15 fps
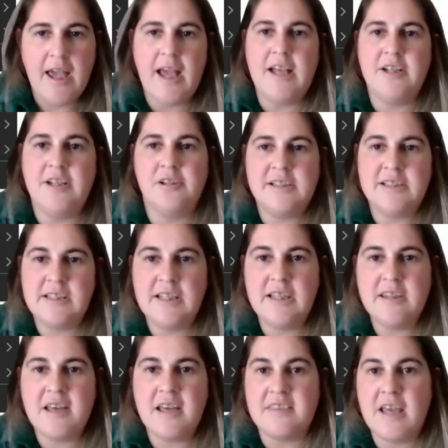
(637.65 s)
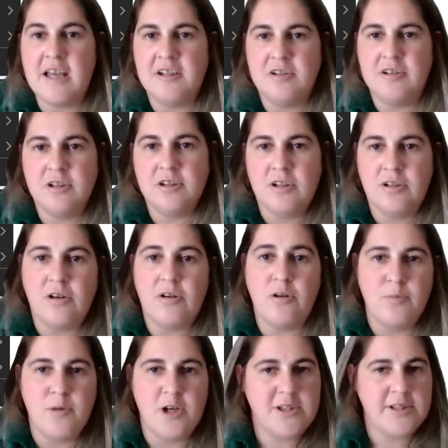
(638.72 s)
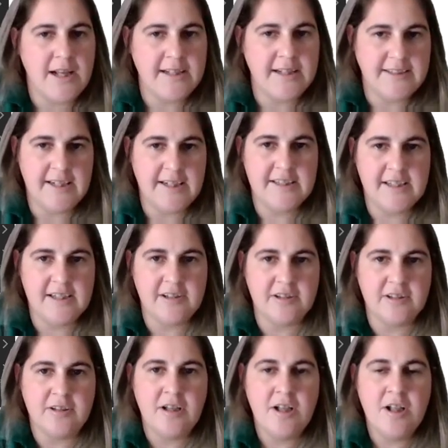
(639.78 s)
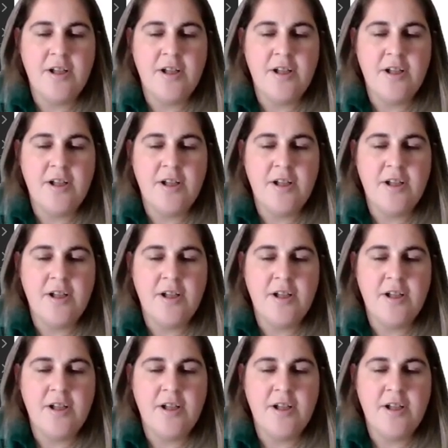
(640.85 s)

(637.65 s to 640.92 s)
and you'll see that they look almost identical.